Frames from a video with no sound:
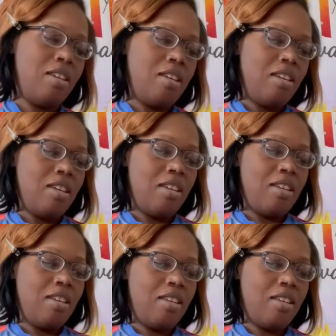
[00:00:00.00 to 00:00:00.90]
Yeah, that's
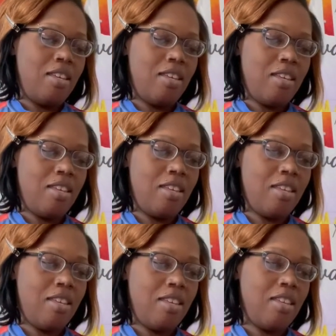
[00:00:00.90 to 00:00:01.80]
probably the one you get
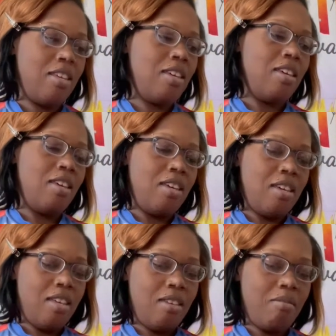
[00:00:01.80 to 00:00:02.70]
with
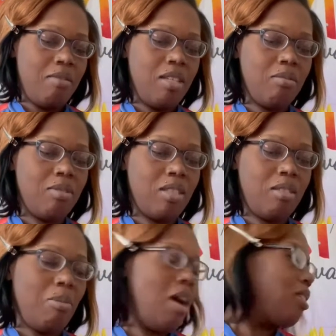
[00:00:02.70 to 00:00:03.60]
But this was the
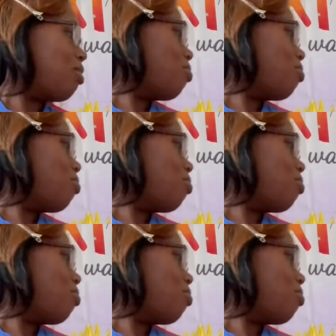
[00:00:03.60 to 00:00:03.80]
smallest